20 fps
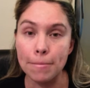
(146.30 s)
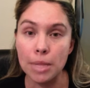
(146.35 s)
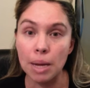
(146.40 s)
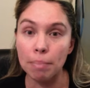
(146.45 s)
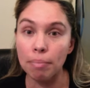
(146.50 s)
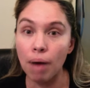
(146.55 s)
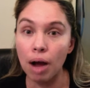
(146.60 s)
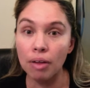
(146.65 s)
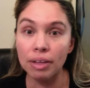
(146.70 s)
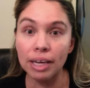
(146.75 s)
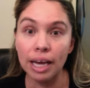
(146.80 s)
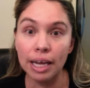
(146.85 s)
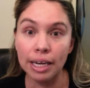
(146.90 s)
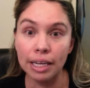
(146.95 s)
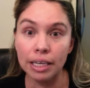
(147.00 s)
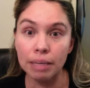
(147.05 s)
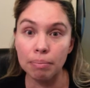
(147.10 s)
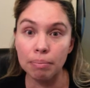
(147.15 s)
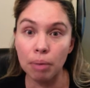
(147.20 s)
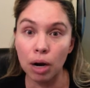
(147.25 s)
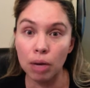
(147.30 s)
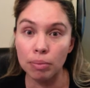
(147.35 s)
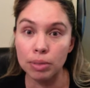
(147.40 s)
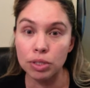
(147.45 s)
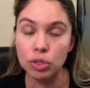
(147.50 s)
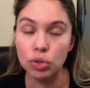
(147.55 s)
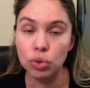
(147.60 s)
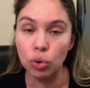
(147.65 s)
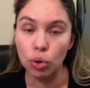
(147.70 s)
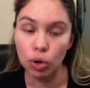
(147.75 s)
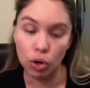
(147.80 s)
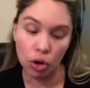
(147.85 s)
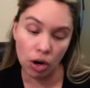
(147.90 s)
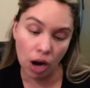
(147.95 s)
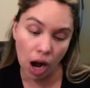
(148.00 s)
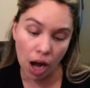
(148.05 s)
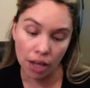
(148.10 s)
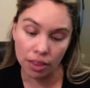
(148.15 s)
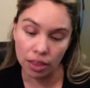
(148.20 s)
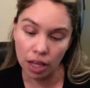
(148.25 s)
probably any department store or
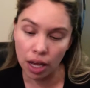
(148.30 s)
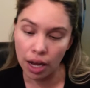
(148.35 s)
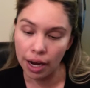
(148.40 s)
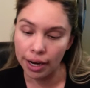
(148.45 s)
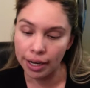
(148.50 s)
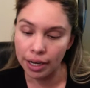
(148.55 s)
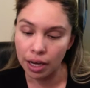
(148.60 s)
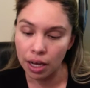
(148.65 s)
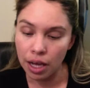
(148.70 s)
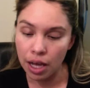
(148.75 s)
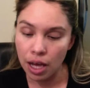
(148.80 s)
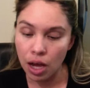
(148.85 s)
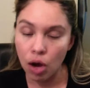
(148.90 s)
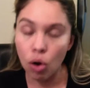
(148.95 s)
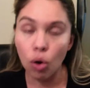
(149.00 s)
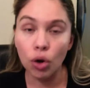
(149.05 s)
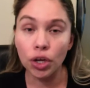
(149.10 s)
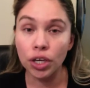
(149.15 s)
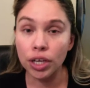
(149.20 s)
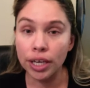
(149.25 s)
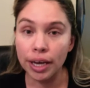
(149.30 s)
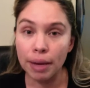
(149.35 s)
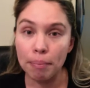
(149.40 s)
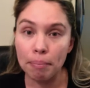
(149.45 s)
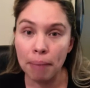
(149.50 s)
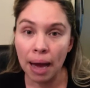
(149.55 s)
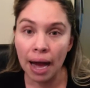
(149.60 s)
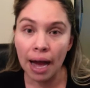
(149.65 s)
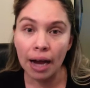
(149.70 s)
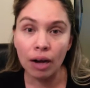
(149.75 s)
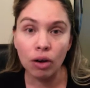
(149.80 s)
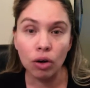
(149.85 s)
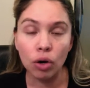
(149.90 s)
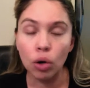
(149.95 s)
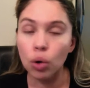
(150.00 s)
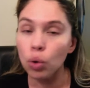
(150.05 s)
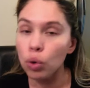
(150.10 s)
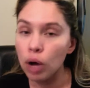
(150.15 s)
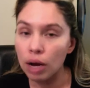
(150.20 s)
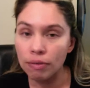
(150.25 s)
online. Or you can get MAC or
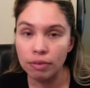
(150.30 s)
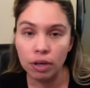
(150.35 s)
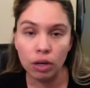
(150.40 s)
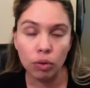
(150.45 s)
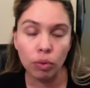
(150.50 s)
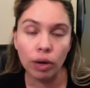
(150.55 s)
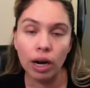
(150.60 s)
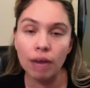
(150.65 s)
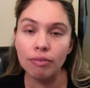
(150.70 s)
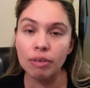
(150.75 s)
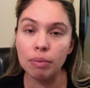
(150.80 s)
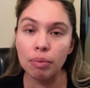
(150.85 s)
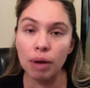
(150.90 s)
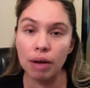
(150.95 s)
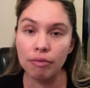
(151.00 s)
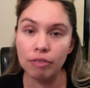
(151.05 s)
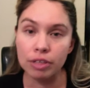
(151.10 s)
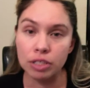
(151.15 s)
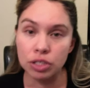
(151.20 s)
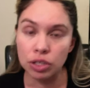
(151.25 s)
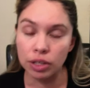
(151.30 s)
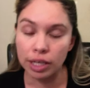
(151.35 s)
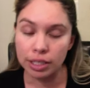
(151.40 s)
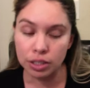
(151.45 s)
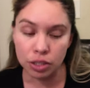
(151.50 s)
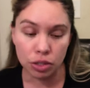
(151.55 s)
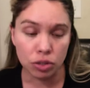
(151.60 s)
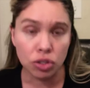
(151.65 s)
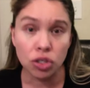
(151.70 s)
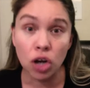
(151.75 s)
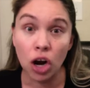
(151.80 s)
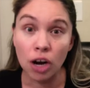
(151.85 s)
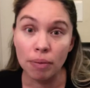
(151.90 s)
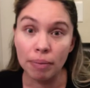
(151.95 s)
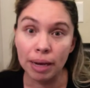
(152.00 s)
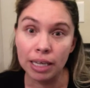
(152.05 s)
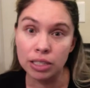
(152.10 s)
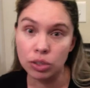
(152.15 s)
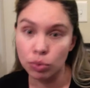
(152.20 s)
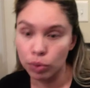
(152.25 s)
whoever, whatever preference you like to use. Tarte
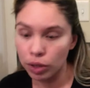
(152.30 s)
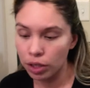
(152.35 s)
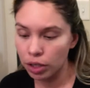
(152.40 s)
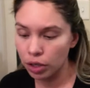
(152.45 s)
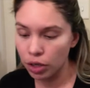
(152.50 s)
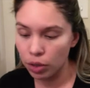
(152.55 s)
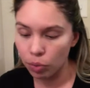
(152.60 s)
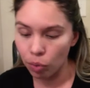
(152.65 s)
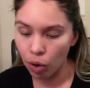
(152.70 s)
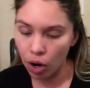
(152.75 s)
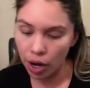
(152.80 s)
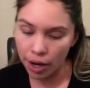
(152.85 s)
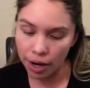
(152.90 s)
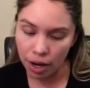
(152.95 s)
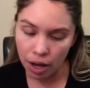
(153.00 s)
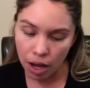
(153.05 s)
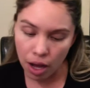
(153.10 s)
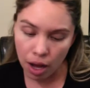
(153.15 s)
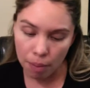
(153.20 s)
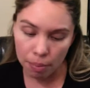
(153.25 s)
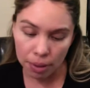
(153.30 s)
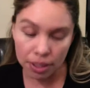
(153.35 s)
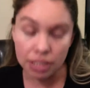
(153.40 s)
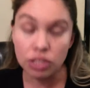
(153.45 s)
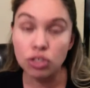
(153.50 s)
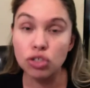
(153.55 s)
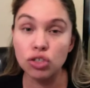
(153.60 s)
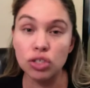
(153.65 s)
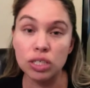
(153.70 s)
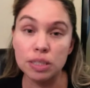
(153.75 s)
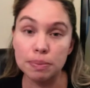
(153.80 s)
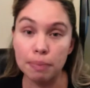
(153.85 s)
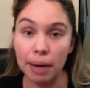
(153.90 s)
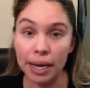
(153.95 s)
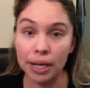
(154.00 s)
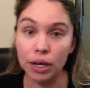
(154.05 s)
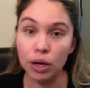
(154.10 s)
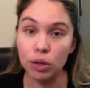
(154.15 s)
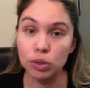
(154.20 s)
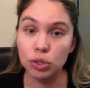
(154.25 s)
makes a really good one, but this is just my
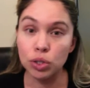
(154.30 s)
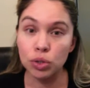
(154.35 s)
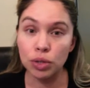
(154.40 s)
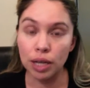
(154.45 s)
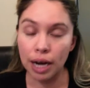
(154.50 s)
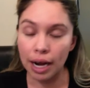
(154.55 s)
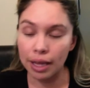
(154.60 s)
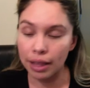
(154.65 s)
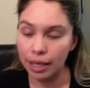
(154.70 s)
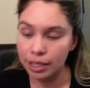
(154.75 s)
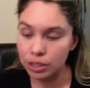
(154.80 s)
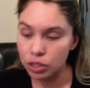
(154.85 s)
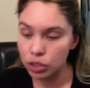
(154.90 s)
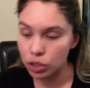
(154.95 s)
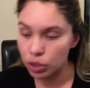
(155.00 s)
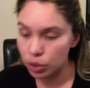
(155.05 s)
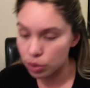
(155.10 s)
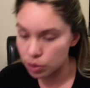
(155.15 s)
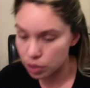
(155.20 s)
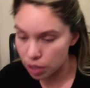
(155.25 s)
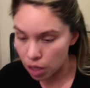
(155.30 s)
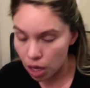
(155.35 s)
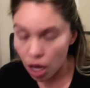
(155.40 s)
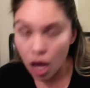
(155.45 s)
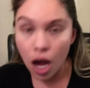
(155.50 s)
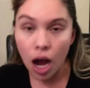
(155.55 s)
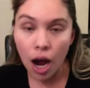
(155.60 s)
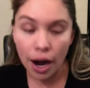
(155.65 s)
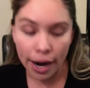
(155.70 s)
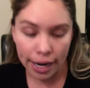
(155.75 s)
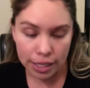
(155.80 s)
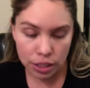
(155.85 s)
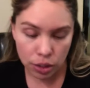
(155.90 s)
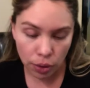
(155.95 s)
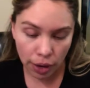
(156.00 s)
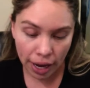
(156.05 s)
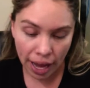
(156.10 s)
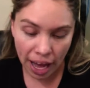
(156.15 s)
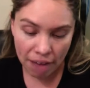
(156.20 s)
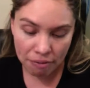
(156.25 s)
go-to that I like to use. All right, so I
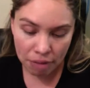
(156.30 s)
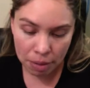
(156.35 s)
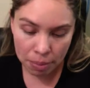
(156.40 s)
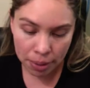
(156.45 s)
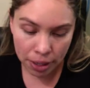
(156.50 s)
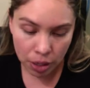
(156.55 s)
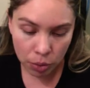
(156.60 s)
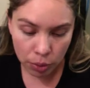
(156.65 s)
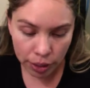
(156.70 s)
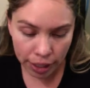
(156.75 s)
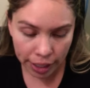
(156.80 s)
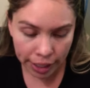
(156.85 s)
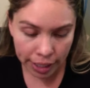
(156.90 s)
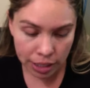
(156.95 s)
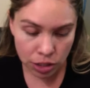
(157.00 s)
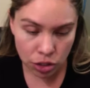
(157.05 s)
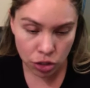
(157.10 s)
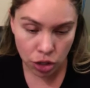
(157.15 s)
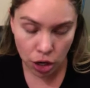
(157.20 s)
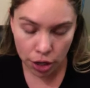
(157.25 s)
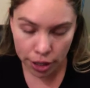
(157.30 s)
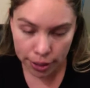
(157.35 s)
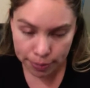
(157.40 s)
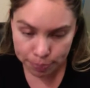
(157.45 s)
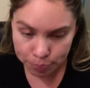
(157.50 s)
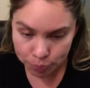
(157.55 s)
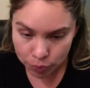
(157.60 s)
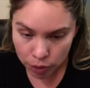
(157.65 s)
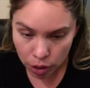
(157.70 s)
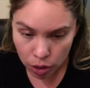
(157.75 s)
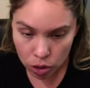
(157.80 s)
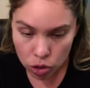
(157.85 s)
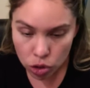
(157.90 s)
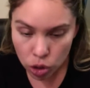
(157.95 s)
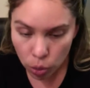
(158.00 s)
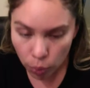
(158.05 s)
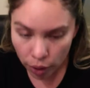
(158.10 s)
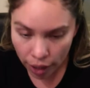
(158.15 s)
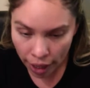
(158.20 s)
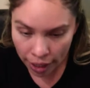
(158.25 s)
have my mirror. We're going to get started. So
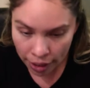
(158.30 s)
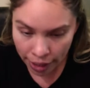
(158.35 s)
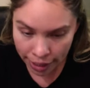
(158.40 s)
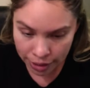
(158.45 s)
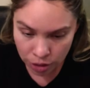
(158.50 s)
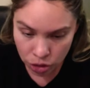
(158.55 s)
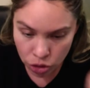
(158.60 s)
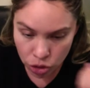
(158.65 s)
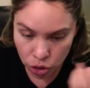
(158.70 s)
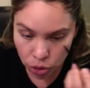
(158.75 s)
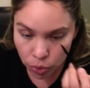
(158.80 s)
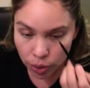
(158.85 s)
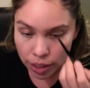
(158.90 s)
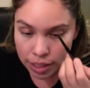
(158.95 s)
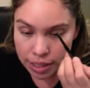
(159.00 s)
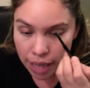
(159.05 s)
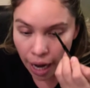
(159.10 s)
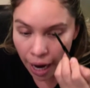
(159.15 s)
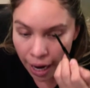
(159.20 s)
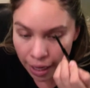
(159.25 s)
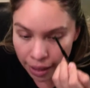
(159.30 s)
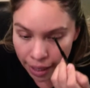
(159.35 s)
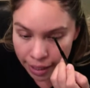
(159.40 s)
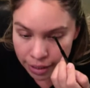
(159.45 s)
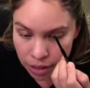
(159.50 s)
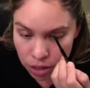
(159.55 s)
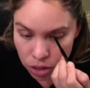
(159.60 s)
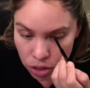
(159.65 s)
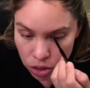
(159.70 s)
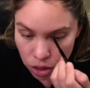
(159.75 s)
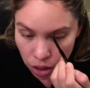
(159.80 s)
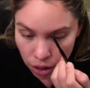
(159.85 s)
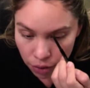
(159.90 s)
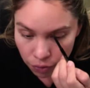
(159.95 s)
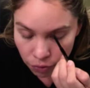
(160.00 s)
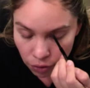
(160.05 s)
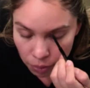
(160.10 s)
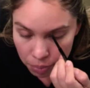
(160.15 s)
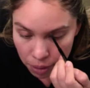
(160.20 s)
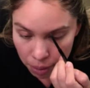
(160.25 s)
what I like to do is I like to start
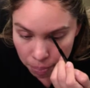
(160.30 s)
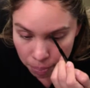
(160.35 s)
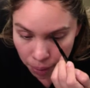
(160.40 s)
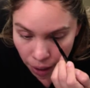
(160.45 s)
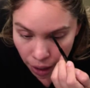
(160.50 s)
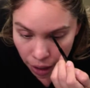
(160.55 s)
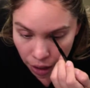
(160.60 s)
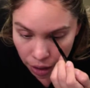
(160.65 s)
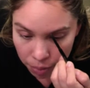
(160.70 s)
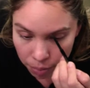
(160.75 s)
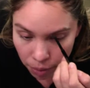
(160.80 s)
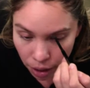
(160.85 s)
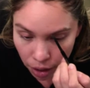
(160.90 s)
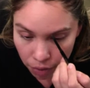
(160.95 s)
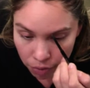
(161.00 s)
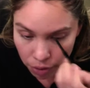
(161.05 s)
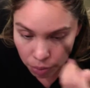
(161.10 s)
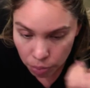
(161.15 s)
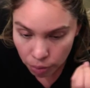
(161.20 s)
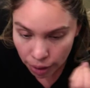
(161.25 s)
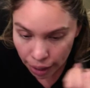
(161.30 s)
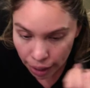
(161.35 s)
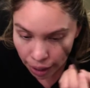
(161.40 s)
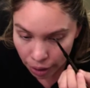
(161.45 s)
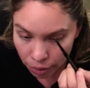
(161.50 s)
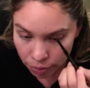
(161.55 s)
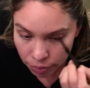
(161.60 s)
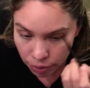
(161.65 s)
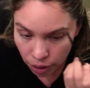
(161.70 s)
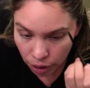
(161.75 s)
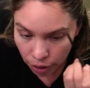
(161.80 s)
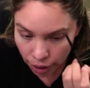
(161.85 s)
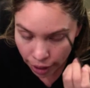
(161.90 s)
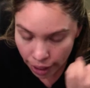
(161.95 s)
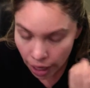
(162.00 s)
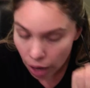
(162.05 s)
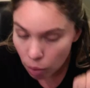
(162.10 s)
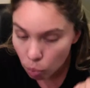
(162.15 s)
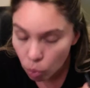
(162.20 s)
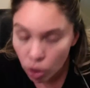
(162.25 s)
from the bottom of the brow, all right,
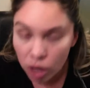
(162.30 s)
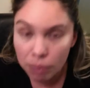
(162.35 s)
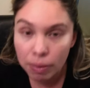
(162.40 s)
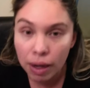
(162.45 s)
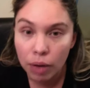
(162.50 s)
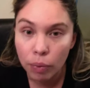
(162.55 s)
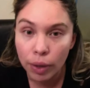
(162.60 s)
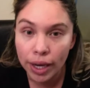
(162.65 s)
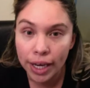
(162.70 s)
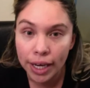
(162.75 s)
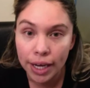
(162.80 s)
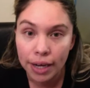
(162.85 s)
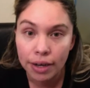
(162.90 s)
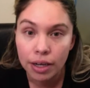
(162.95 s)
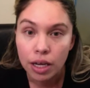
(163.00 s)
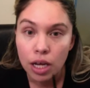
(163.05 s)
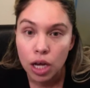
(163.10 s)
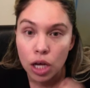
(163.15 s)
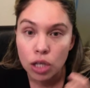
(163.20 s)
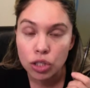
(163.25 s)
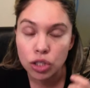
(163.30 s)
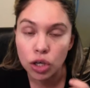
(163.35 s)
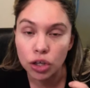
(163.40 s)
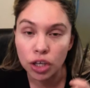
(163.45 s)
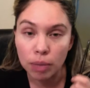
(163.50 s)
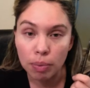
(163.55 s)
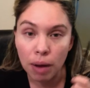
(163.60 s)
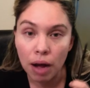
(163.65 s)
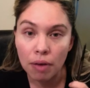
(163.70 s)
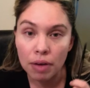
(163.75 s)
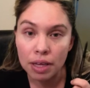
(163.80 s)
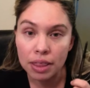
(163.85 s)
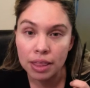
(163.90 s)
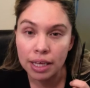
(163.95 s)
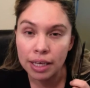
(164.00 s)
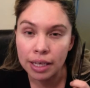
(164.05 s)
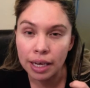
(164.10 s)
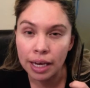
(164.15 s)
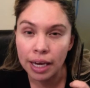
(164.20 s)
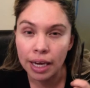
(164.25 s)
and work my way in. So you're probably
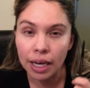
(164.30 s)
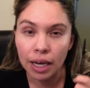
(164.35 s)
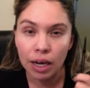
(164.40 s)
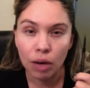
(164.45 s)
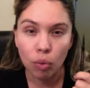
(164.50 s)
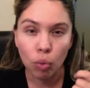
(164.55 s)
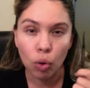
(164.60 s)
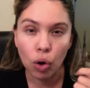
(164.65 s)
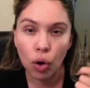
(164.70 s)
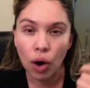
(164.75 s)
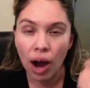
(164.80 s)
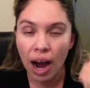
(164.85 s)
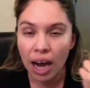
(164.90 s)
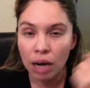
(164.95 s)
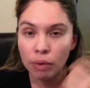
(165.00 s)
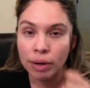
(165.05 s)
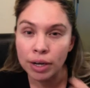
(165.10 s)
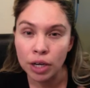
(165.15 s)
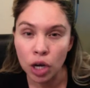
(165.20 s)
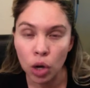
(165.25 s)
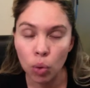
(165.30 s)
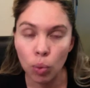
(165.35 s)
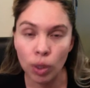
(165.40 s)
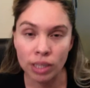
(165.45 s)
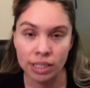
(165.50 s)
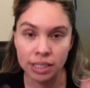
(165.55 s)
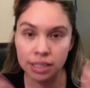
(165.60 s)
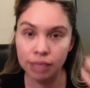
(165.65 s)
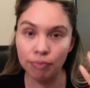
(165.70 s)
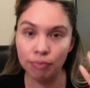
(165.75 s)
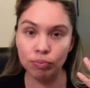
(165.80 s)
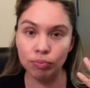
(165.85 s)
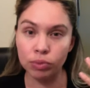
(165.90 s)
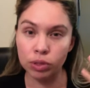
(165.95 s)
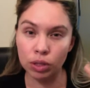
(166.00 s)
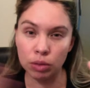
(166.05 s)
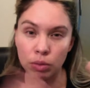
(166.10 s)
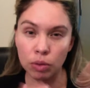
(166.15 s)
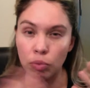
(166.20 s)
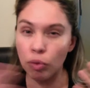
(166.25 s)
thinking, well, how do I know what's
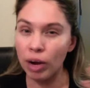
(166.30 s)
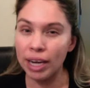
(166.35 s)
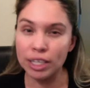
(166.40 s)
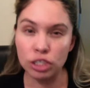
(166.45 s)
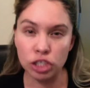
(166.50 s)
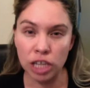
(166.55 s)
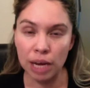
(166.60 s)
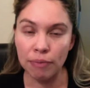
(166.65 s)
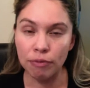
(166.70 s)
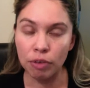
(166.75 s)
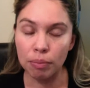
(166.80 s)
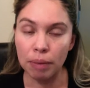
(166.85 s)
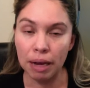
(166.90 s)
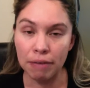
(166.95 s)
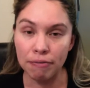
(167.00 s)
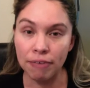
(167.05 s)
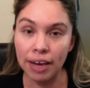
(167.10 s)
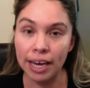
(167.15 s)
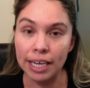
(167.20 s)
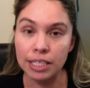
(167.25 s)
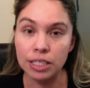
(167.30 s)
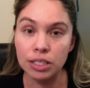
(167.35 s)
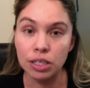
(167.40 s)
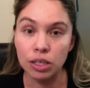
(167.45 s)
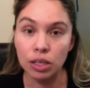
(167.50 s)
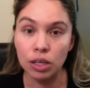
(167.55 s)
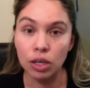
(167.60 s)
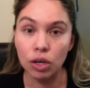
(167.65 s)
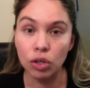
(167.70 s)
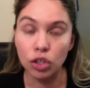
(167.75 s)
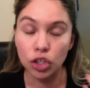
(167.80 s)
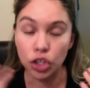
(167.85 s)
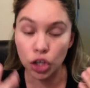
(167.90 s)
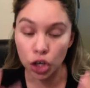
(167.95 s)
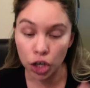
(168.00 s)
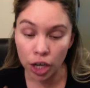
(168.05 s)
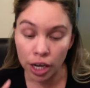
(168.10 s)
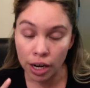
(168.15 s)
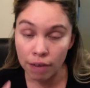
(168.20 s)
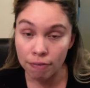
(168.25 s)
the right shape for my face? You're
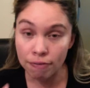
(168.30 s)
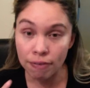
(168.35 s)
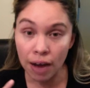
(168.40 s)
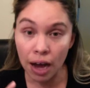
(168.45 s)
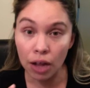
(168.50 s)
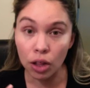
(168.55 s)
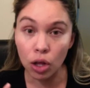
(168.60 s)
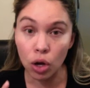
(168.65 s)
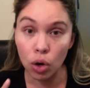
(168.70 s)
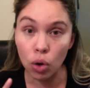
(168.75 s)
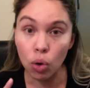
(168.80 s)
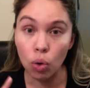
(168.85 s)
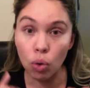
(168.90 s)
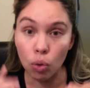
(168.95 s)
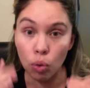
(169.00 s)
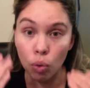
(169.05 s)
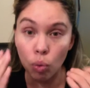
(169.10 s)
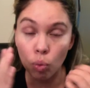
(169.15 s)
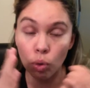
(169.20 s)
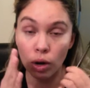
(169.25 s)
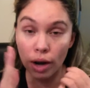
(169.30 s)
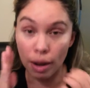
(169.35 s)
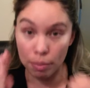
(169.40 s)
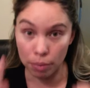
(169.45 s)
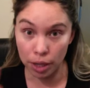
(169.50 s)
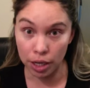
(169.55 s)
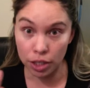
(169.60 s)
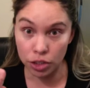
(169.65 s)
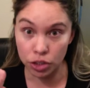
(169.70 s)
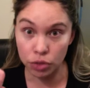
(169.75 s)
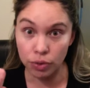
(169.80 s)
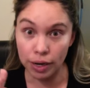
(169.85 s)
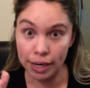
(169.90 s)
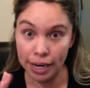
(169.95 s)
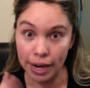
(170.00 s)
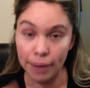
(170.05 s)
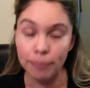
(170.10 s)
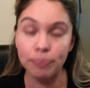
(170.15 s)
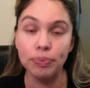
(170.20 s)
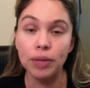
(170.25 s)
going to follow what I'm going to do right now.